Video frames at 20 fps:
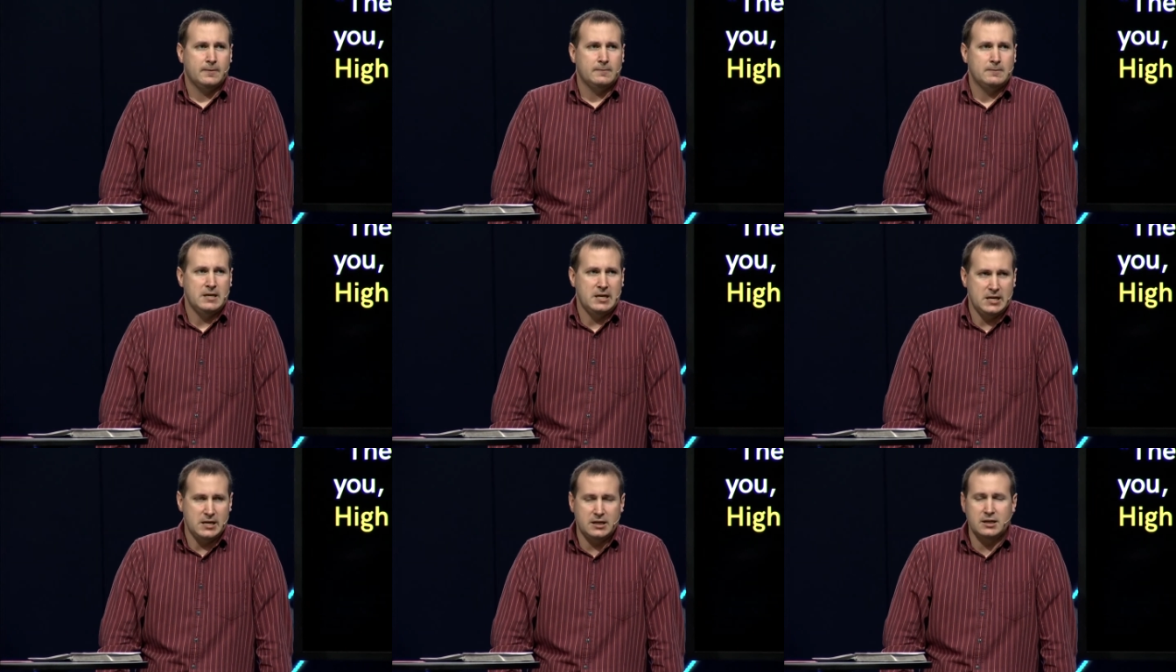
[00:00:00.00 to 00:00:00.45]

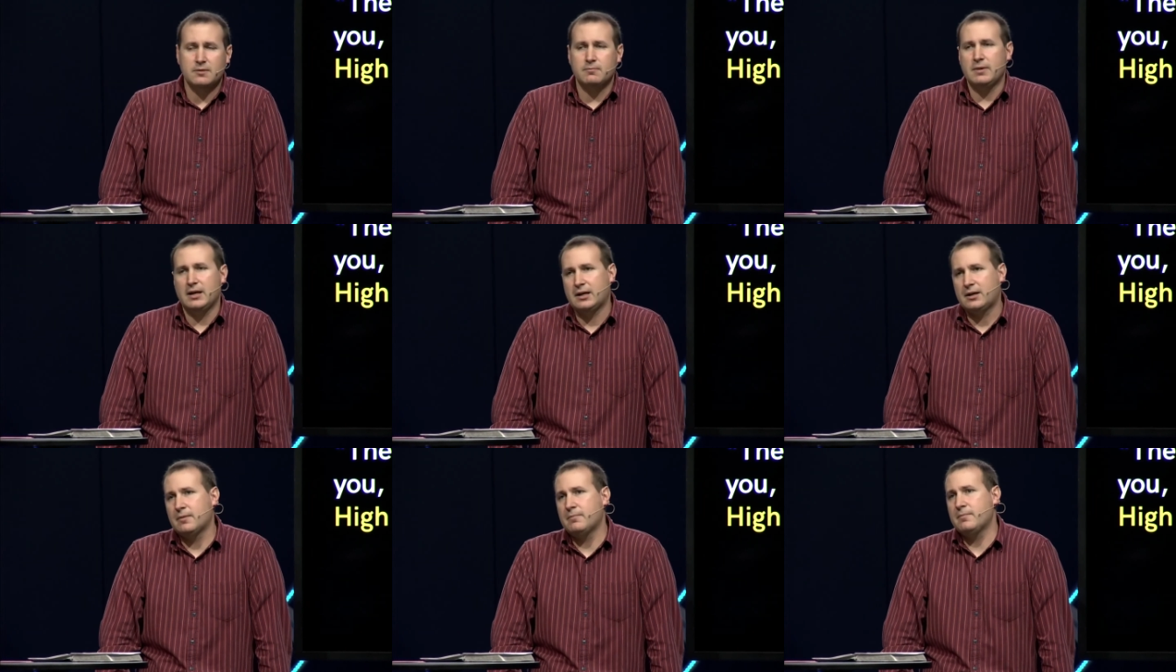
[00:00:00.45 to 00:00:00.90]
He can
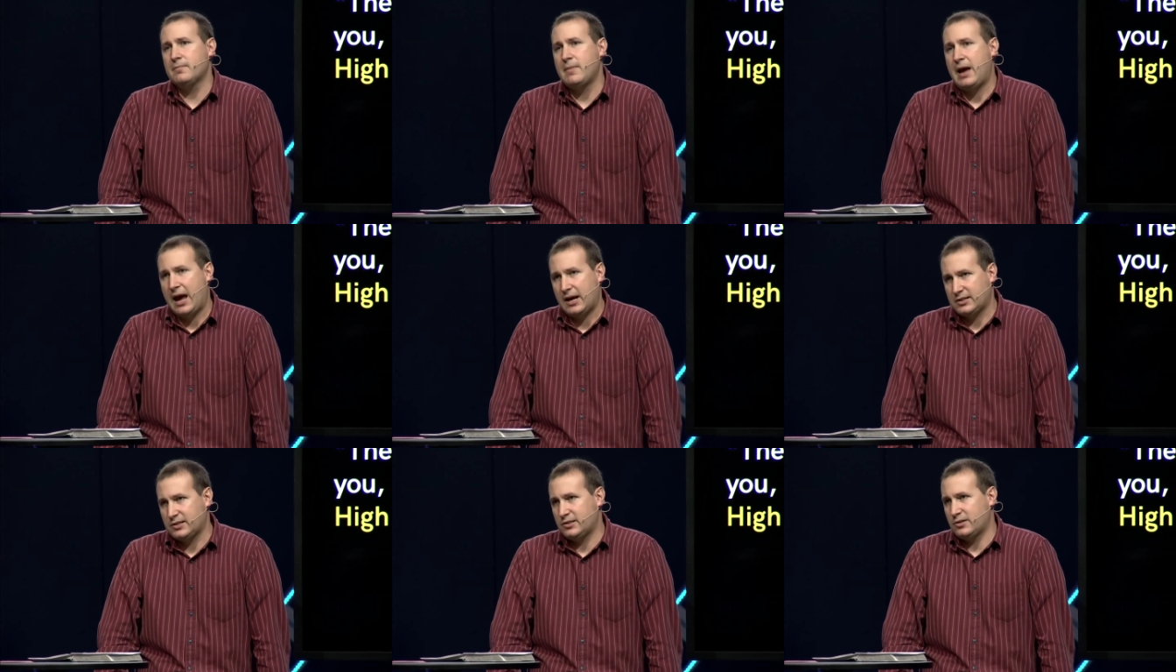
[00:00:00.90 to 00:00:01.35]
make a
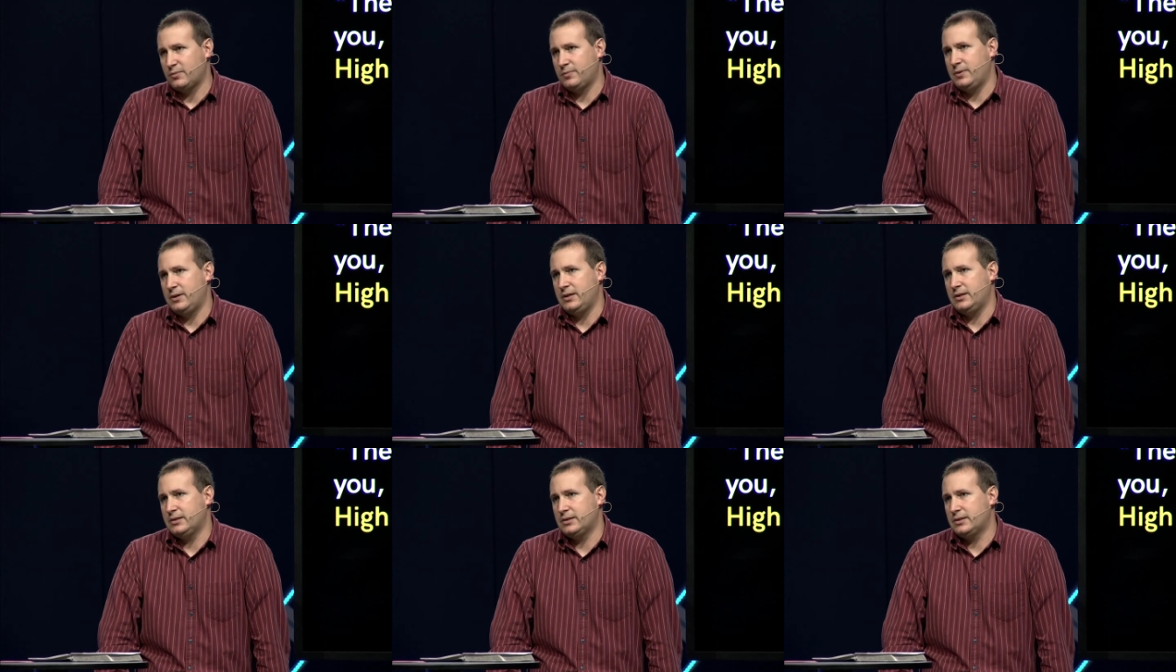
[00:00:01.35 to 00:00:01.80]

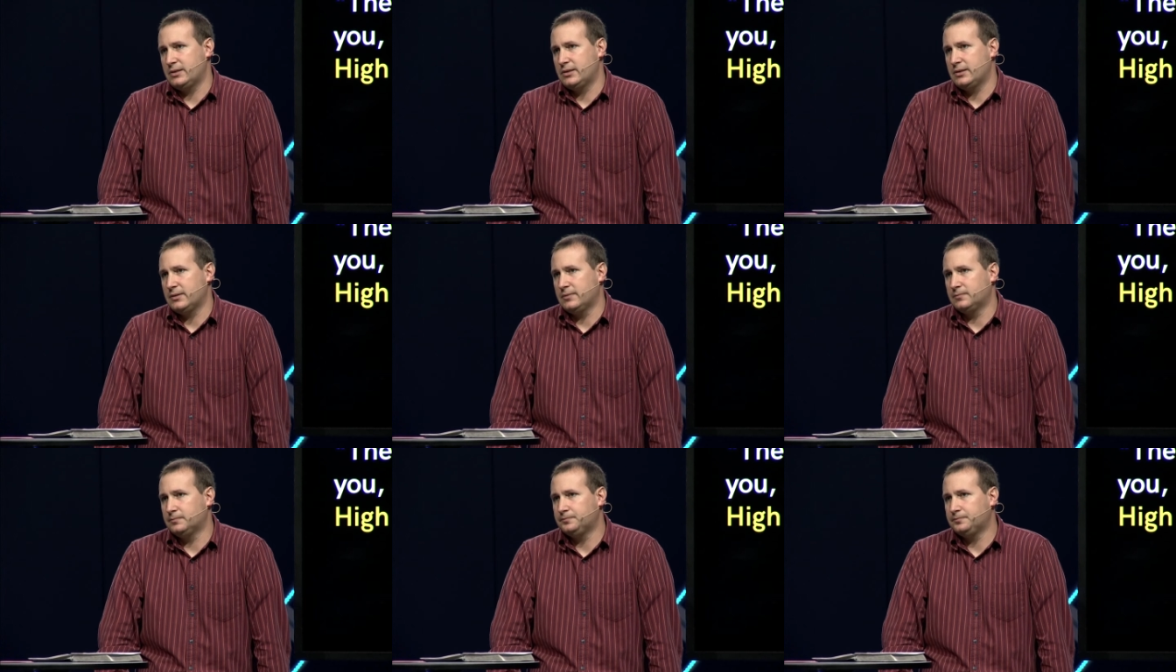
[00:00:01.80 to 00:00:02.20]
masterpiece